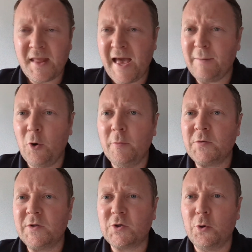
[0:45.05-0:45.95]
Had
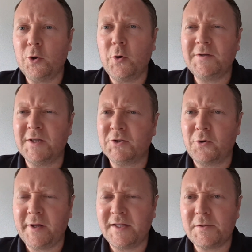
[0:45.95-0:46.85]
moments when he scored goals. I think he
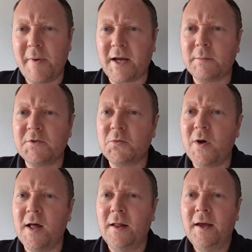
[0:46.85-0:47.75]
scored against the Macams as
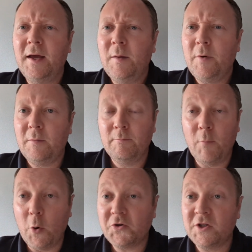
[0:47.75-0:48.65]
well. But
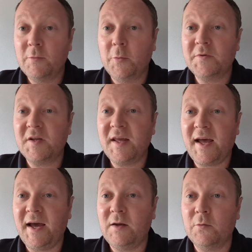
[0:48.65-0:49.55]
most of the moments that he
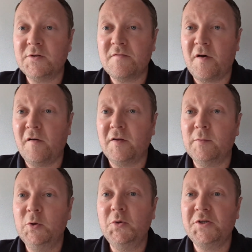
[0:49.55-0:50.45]
had was involved
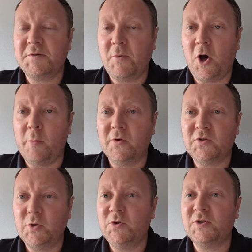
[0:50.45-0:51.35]
in him losing his marbles,
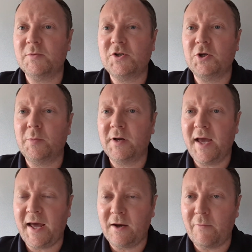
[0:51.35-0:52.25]
doing something stupid,
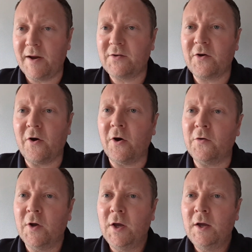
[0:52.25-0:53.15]
getting a red
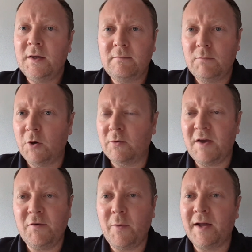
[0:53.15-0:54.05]
card, you know,
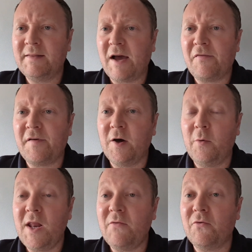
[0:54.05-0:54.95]
giving away a daft foul,
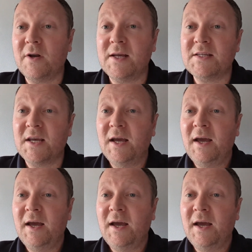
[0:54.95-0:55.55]
whatever it is.